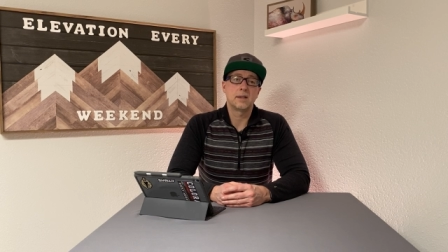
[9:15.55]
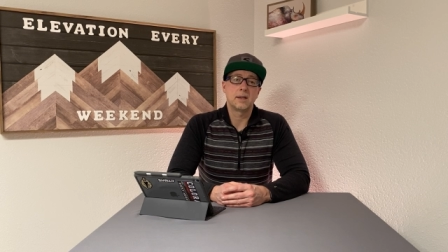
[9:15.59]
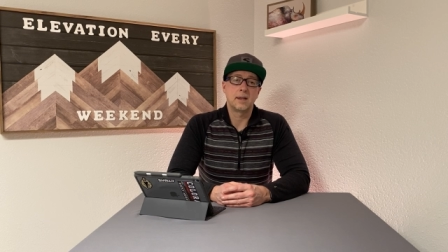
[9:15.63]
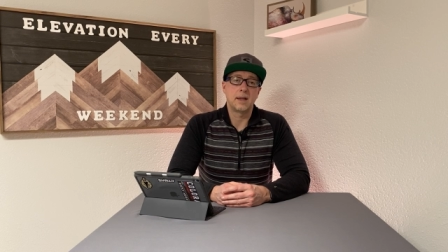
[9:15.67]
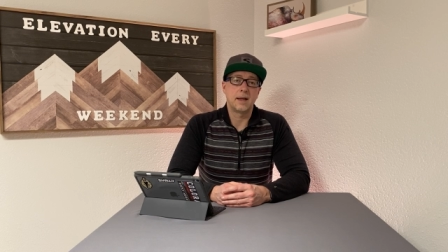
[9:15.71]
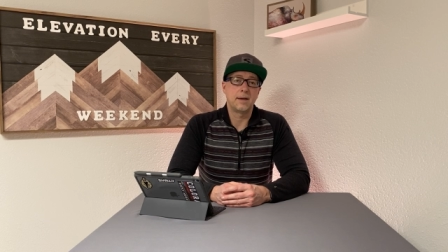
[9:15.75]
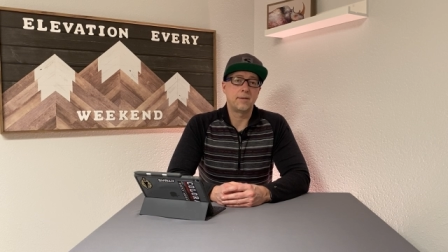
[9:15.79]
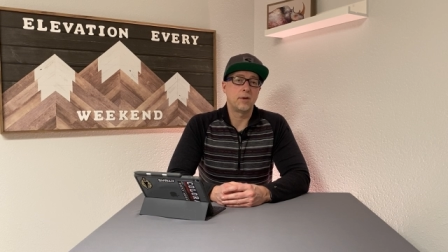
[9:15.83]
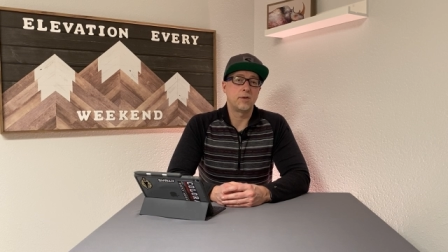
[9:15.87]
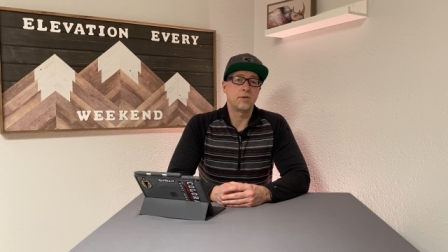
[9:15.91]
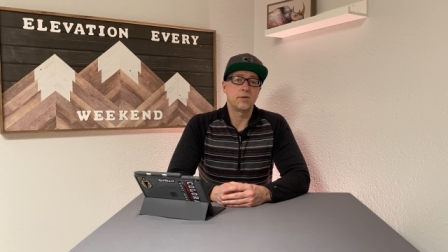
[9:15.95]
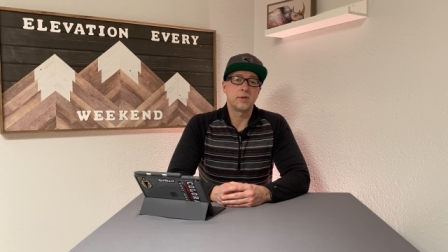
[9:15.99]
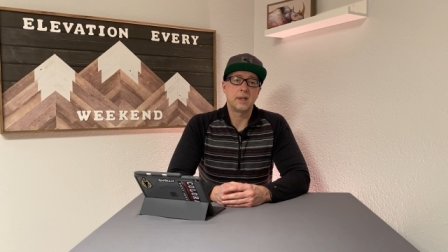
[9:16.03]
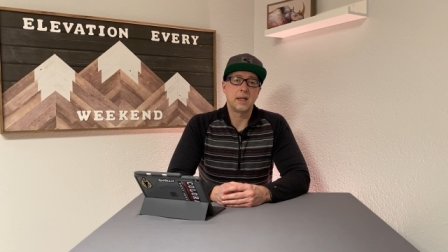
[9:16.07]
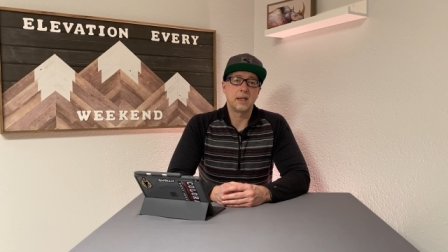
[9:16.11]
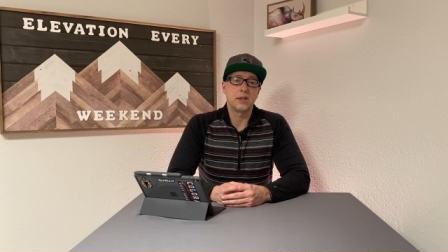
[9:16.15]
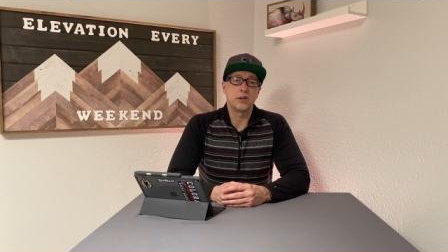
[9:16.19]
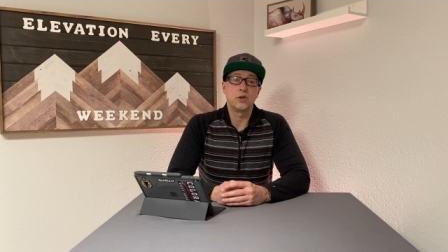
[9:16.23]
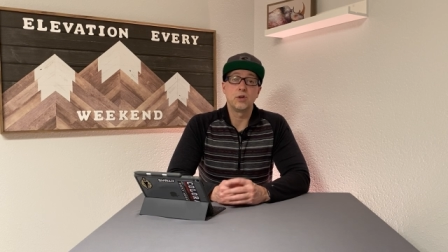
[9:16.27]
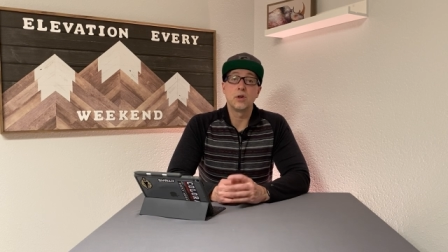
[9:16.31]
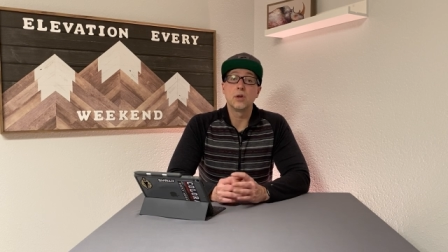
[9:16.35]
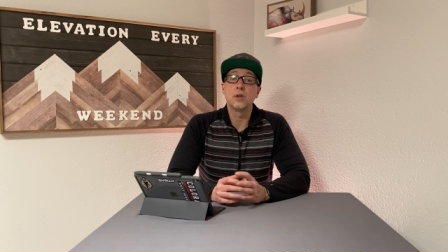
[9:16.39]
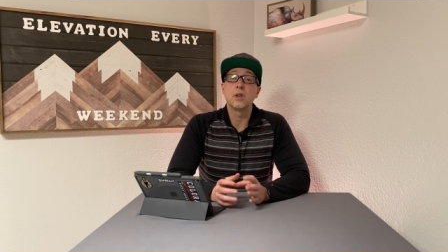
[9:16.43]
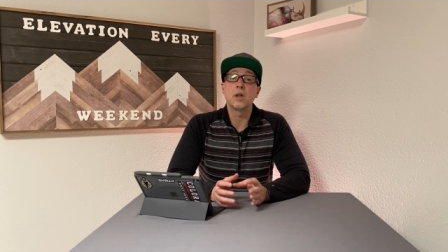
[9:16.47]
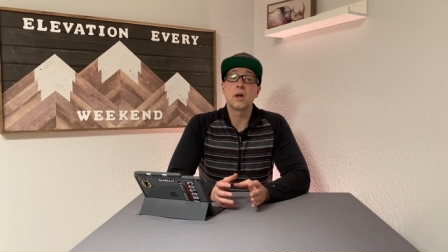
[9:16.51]
and I've always had
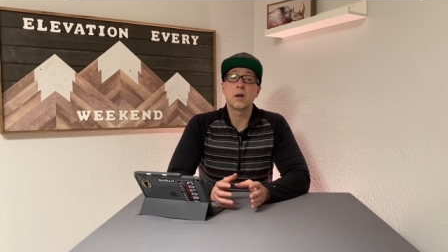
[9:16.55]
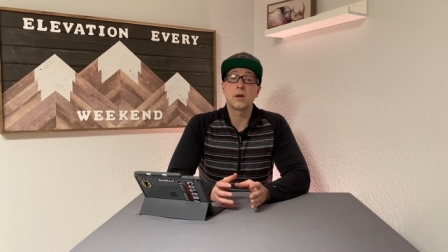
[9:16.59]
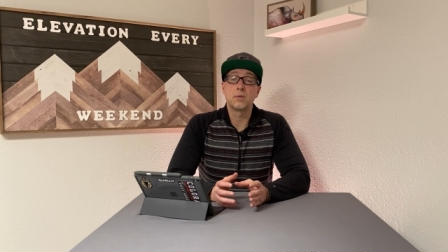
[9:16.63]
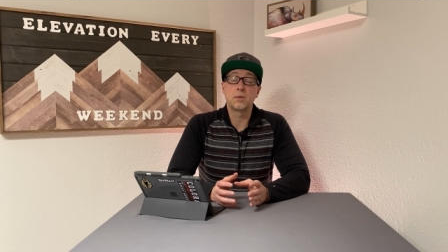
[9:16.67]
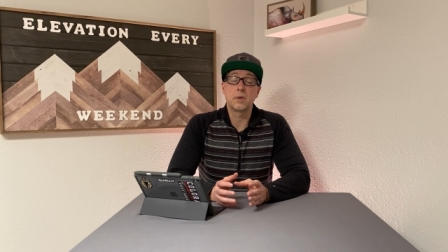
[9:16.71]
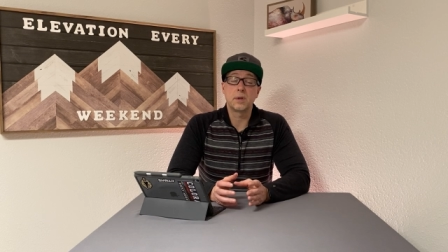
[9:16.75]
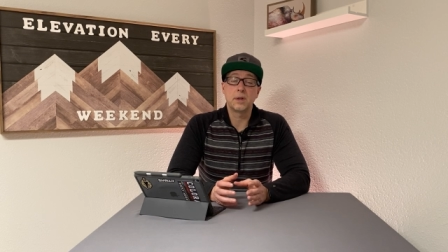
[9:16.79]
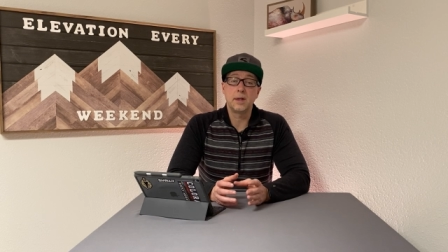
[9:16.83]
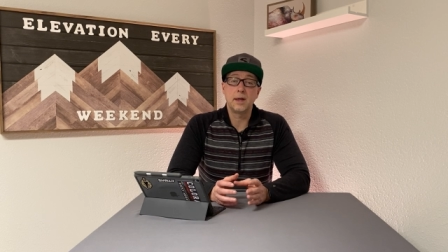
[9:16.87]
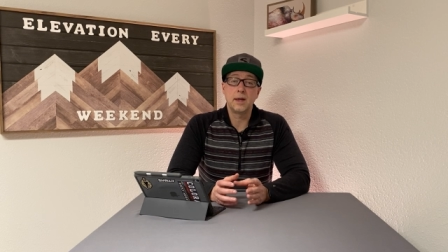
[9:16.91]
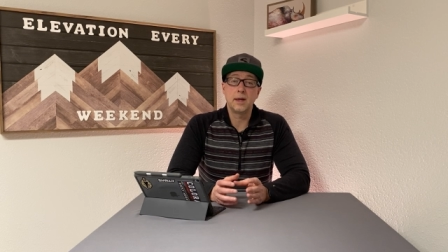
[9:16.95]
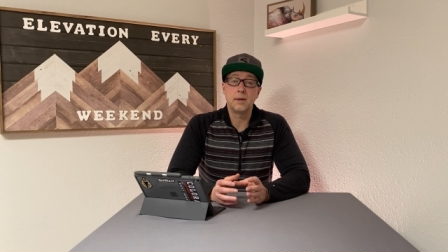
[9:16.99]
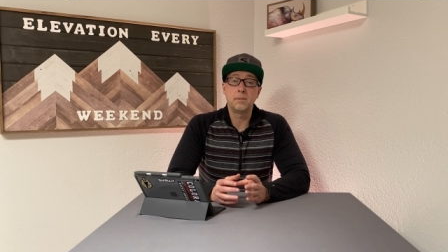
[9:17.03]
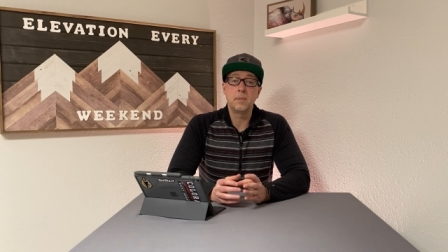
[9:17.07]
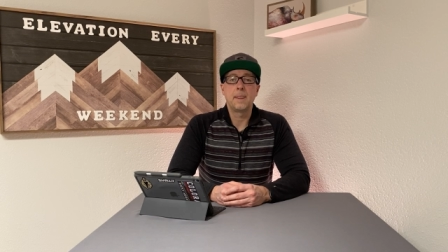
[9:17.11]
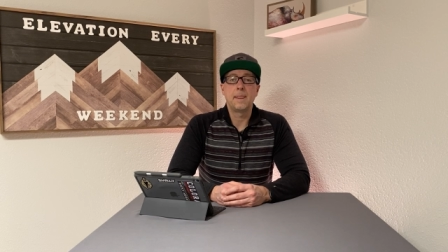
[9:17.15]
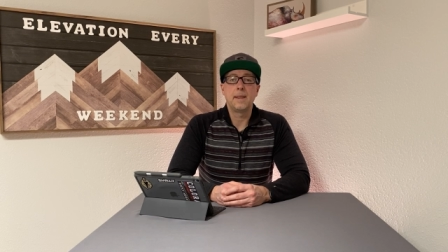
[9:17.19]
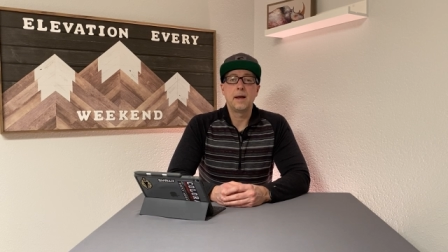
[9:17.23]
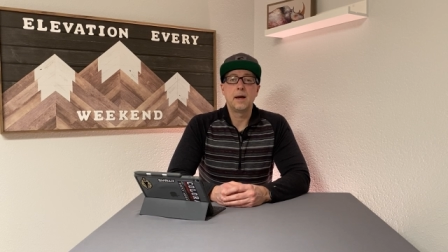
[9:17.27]
good luck with them,